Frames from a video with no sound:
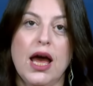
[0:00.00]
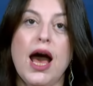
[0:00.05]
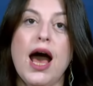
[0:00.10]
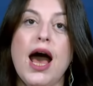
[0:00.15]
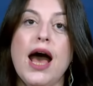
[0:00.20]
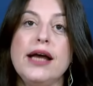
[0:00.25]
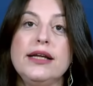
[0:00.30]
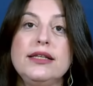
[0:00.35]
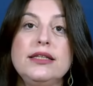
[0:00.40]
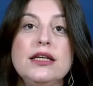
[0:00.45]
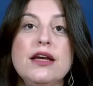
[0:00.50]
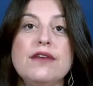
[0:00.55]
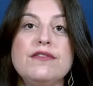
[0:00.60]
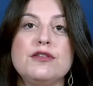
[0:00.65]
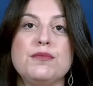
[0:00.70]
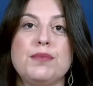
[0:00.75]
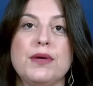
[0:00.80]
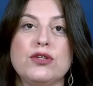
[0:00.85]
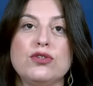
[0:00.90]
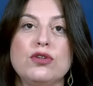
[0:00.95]
IDF
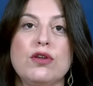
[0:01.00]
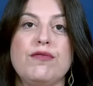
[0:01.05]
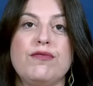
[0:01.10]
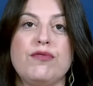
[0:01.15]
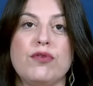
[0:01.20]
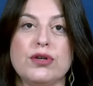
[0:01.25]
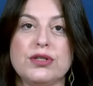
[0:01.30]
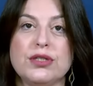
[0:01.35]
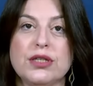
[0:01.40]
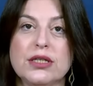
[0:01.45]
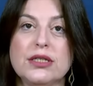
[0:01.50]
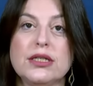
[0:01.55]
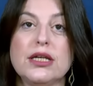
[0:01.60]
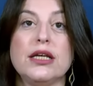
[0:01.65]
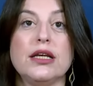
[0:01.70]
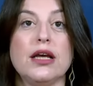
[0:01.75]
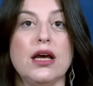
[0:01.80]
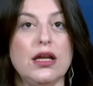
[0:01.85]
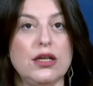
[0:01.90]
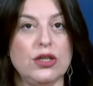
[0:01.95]
special forces
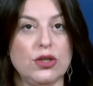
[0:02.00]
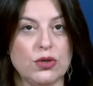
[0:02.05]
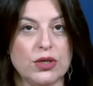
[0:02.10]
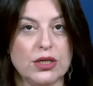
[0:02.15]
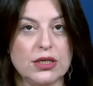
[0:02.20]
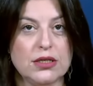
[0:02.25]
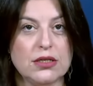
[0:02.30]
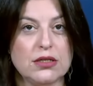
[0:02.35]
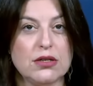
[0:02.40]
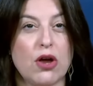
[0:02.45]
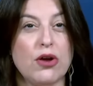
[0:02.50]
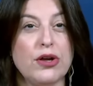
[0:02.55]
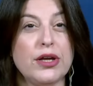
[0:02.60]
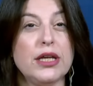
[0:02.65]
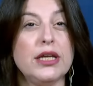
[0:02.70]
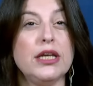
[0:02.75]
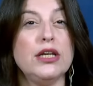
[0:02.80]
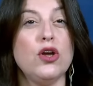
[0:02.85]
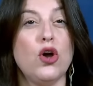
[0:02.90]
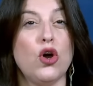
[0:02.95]
in Khan Yunis
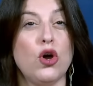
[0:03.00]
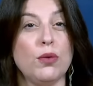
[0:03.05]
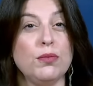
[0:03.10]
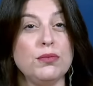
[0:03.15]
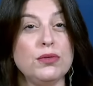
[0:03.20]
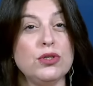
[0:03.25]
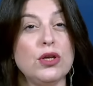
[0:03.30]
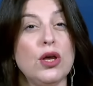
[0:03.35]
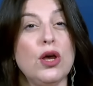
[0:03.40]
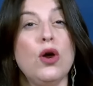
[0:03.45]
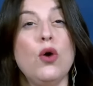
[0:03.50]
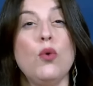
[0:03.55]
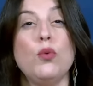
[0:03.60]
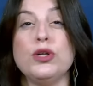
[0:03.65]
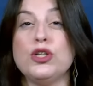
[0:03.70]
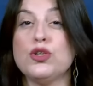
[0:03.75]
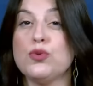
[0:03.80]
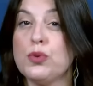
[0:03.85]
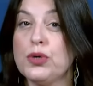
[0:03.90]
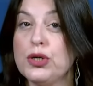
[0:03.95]
targeted homes
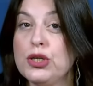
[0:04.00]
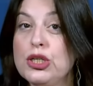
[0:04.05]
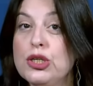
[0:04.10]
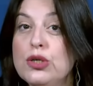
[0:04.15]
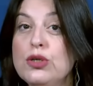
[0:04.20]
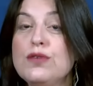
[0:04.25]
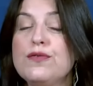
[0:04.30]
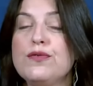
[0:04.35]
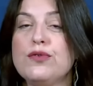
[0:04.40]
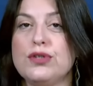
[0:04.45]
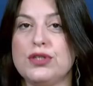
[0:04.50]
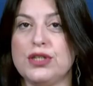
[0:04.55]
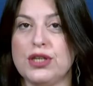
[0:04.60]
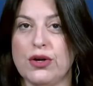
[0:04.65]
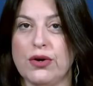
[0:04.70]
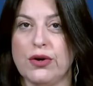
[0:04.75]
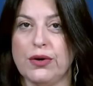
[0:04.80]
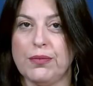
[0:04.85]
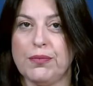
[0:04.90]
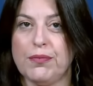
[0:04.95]
which were used for
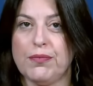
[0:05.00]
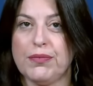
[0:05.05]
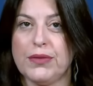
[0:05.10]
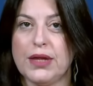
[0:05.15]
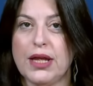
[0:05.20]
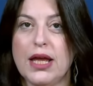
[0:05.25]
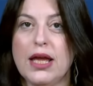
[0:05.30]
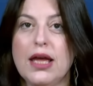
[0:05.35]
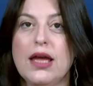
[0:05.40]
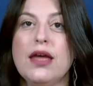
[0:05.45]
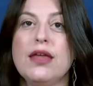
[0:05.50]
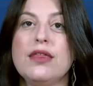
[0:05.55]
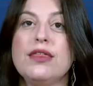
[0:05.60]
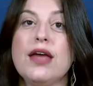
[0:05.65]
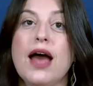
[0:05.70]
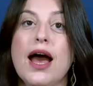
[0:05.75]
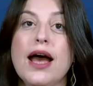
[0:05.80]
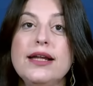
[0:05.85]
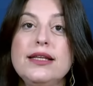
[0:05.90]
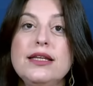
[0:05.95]
terror. The
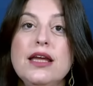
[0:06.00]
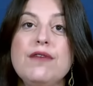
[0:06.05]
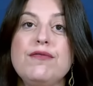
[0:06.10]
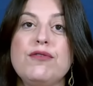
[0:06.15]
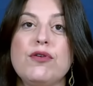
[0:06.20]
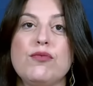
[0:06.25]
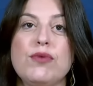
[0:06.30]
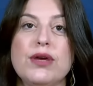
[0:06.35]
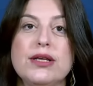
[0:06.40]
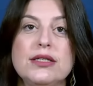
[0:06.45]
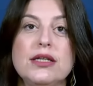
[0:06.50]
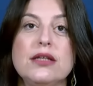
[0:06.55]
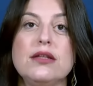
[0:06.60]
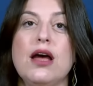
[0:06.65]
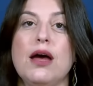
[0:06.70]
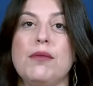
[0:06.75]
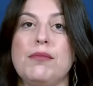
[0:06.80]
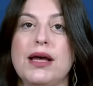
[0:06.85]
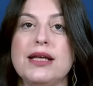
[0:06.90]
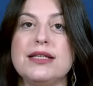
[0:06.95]
IDF arrested
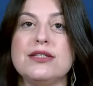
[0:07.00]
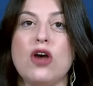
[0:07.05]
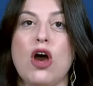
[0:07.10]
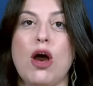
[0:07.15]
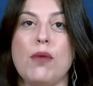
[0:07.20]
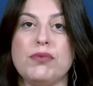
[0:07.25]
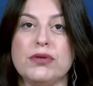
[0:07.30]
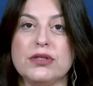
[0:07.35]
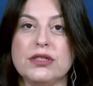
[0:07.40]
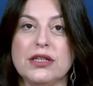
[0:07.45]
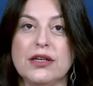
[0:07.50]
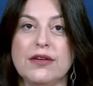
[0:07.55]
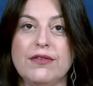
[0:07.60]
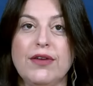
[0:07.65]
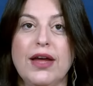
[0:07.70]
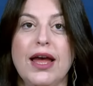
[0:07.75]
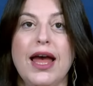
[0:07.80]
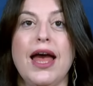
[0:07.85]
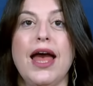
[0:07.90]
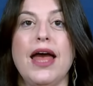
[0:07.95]
Hamas operative
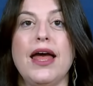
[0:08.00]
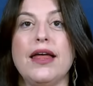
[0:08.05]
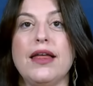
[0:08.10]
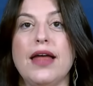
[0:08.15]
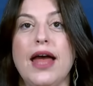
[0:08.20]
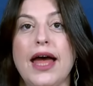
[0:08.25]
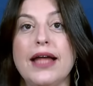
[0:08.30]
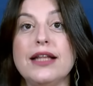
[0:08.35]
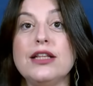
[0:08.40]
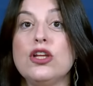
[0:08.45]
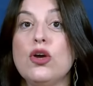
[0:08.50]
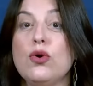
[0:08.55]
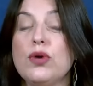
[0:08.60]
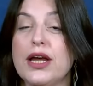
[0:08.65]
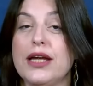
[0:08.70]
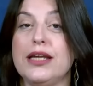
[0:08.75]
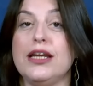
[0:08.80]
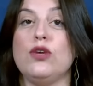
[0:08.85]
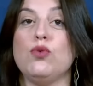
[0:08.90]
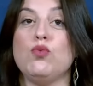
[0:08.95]
and
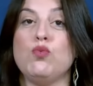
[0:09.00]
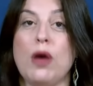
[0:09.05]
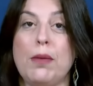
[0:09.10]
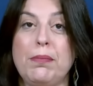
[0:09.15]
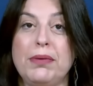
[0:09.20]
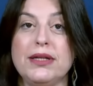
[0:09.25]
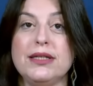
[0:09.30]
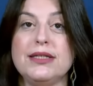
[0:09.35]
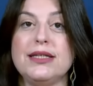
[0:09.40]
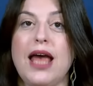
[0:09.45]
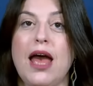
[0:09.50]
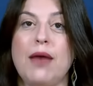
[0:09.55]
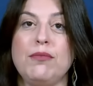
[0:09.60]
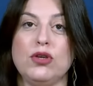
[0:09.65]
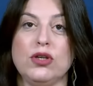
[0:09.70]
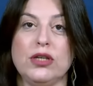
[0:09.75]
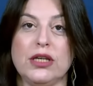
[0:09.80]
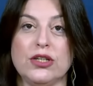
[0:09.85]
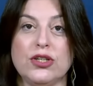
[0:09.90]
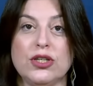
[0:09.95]
located weapons,
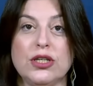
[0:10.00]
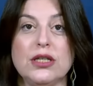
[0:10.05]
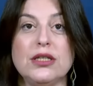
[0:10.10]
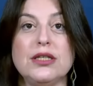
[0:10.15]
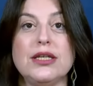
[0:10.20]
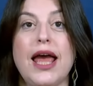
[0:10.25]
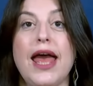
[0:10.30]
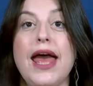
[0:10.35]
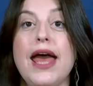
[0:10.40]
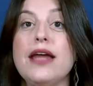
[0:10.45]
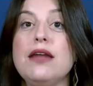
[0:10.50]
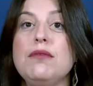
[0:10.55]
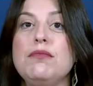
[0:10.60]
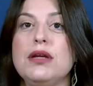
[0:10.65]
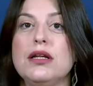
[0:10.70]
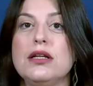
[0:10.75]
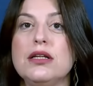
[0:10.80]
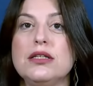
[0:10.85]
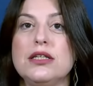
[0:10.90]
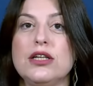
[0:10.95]
ammunition, and
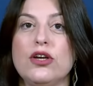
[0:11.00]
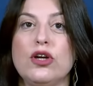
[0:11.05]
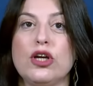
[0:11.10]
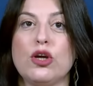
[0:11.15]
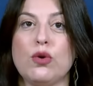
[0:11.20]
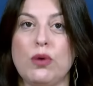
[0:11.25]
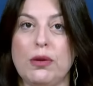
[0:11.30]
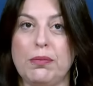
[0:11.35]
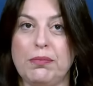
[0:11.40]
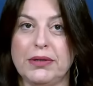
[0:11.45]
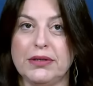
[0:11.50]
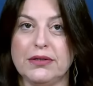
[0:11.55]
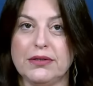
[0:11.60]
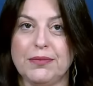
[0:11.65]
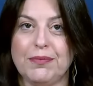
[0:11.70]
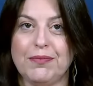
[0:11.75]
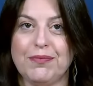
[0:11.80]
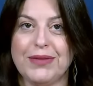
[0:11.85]
military equipment.